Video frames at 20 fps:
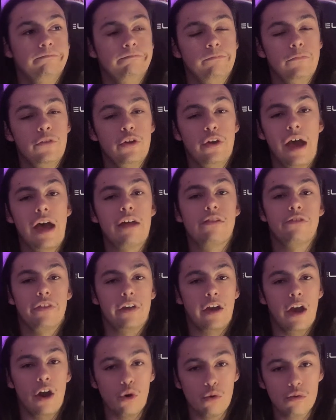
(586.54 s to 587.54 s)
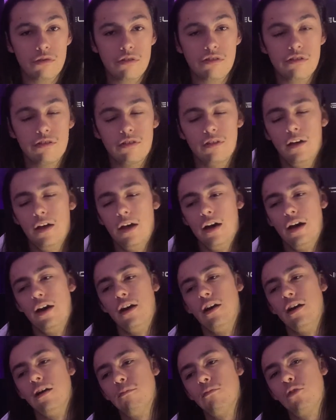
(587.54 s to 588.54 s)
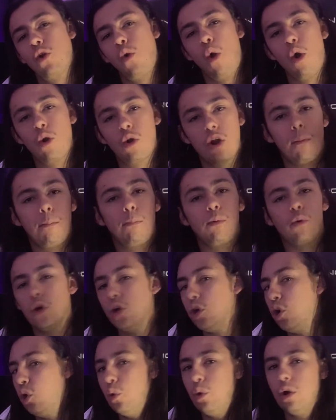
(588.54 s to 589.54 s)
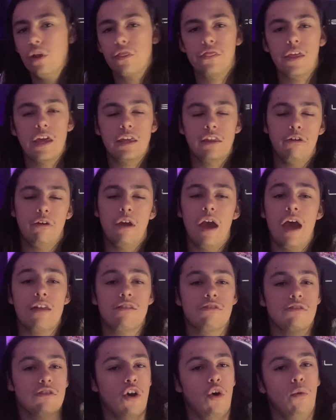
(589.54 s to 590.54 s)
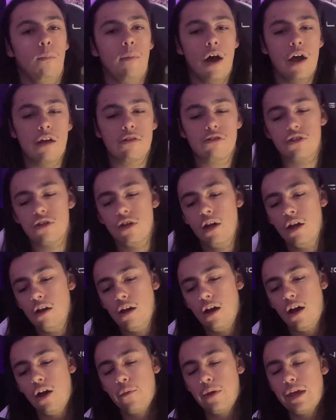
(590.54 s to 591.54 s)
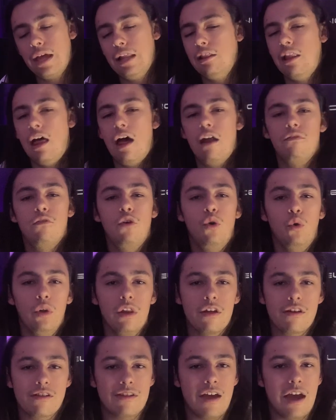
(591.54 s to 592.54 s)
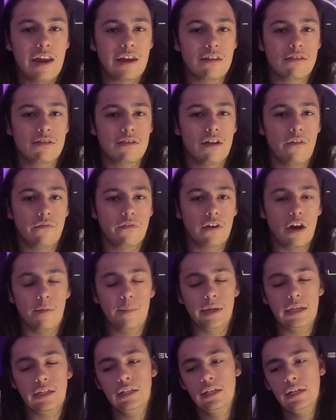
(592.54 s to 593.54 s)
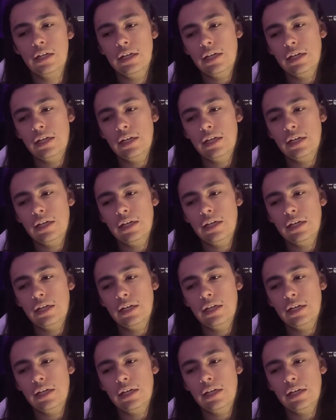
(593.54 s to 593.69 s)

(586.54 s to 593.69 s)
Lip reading: You guys are the goats. Quokka, Brew, thank you guys so much. We got a lot of cool, exciting stuff coming.